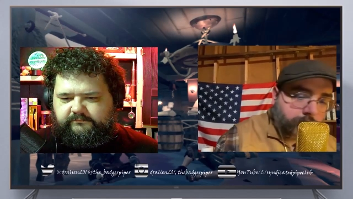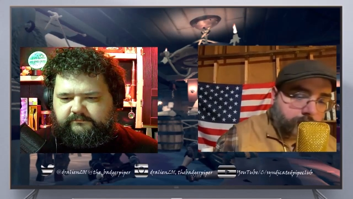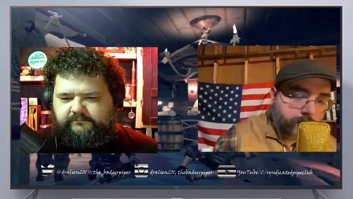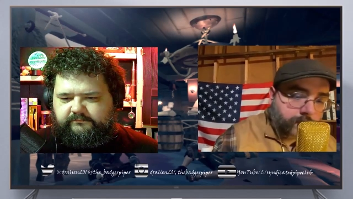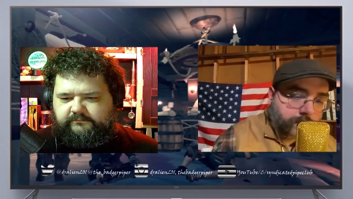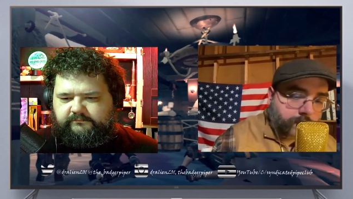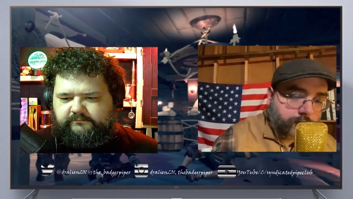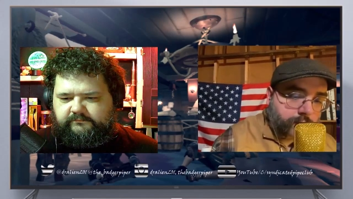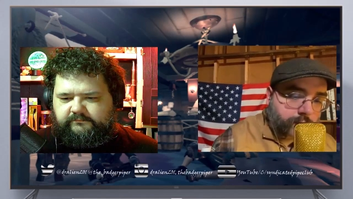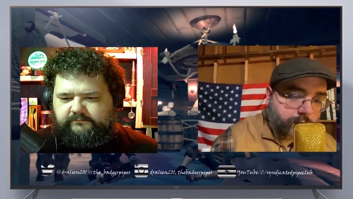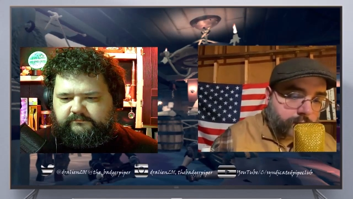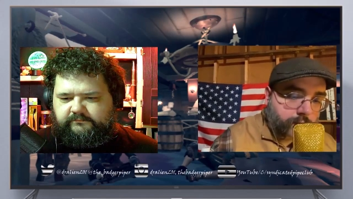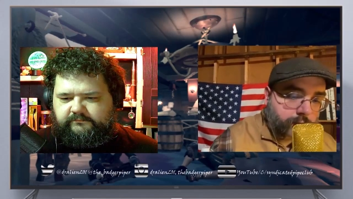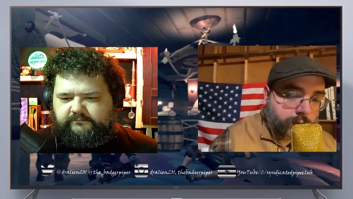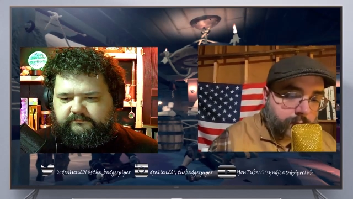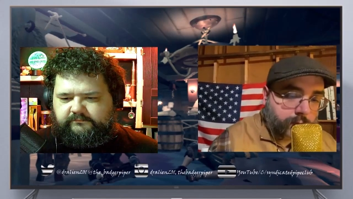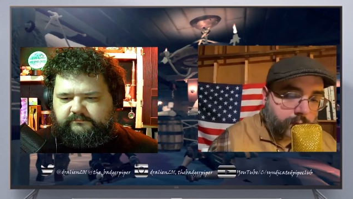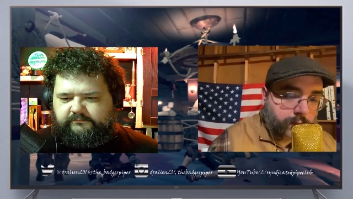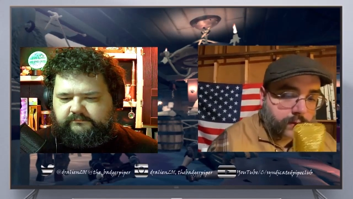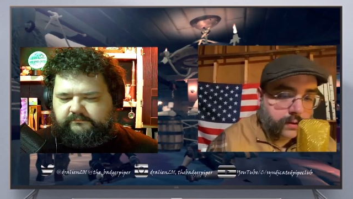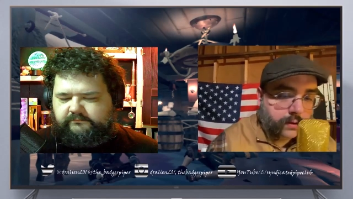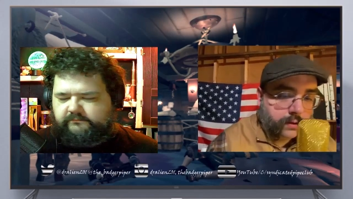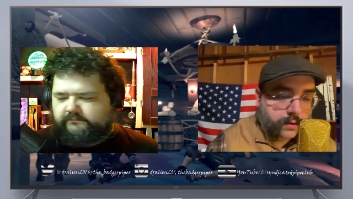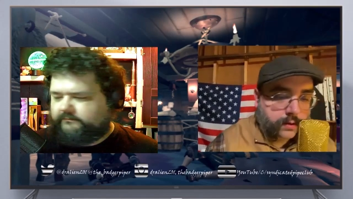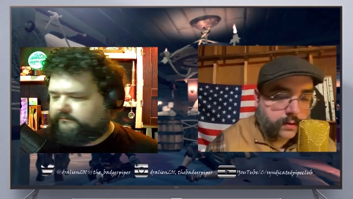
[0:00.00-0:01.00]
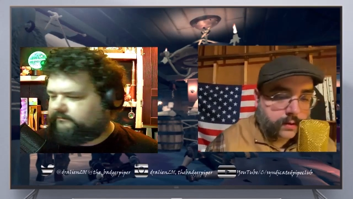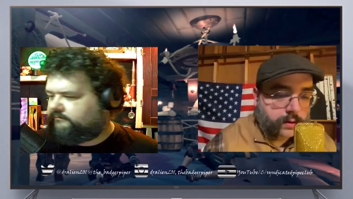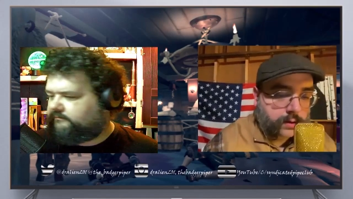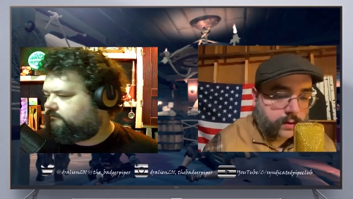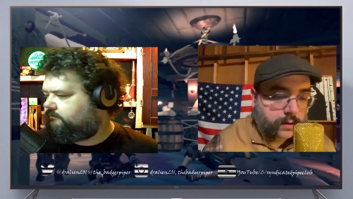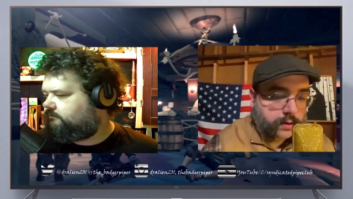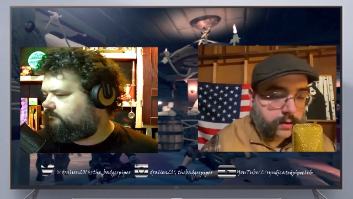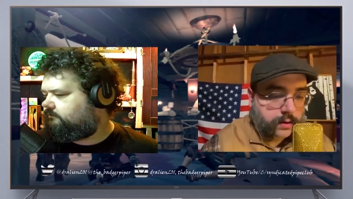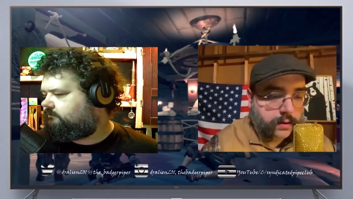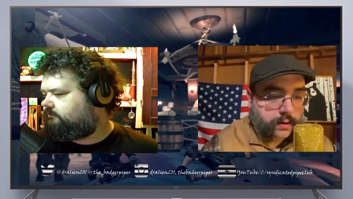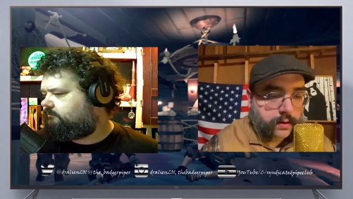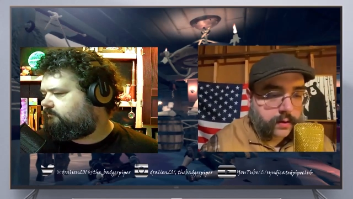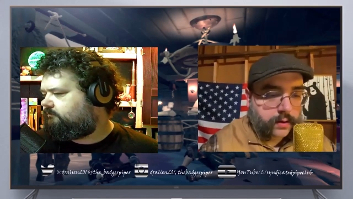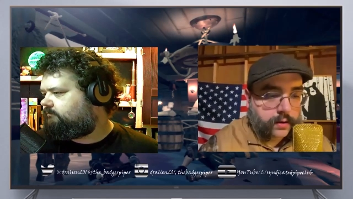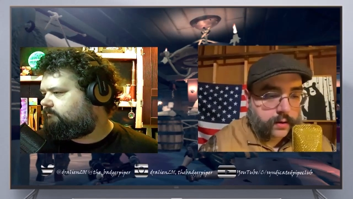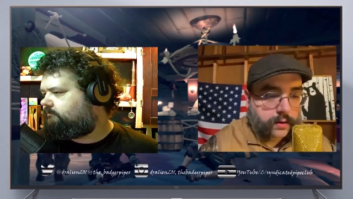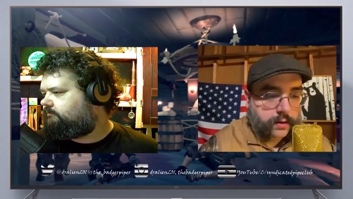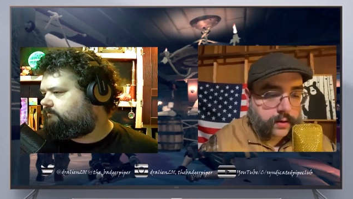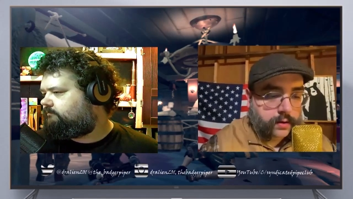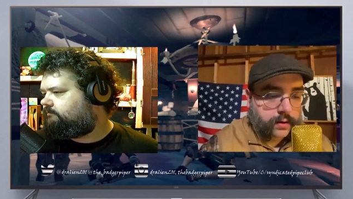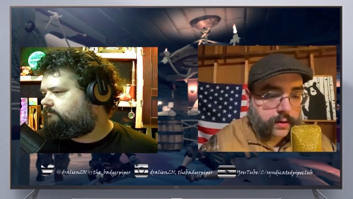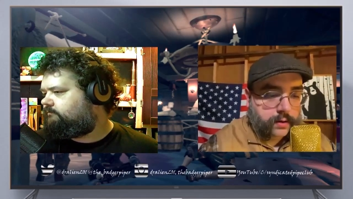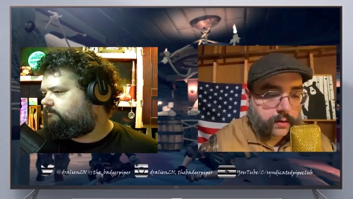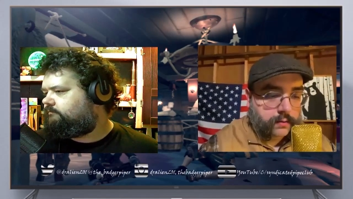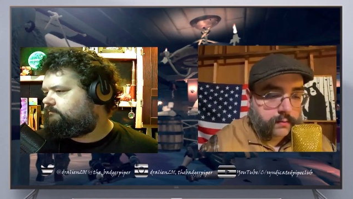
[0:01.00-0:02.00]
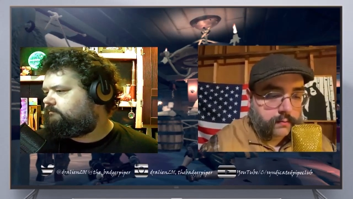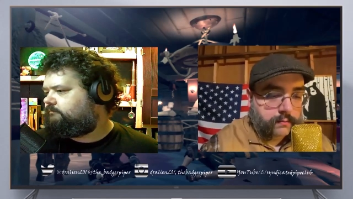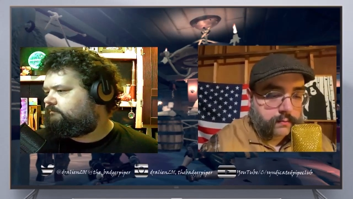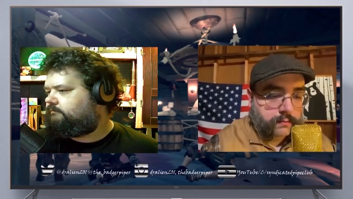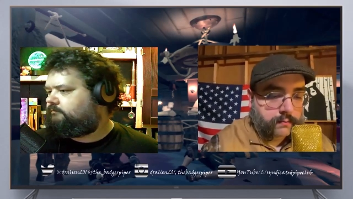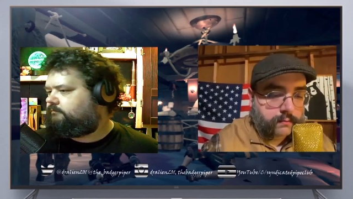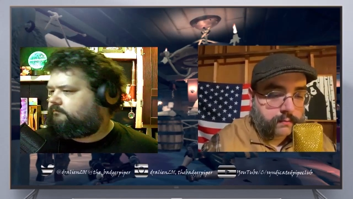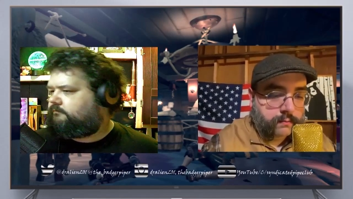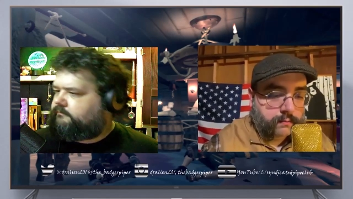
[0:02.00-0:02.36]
Nobody speaks.